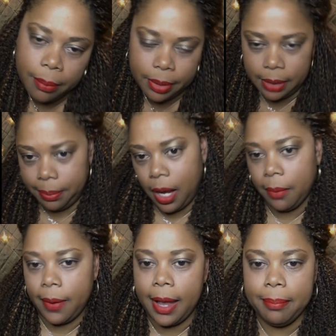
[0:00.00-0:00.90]
but they
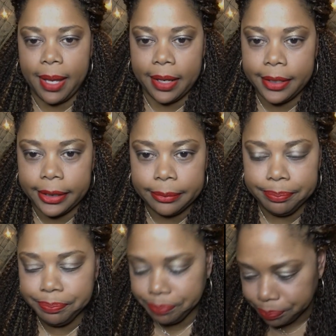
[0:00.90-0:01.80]
pop right back up.
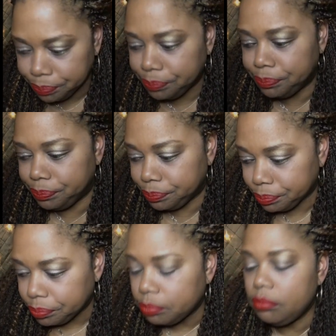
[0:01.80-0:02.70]
Mm-hmm.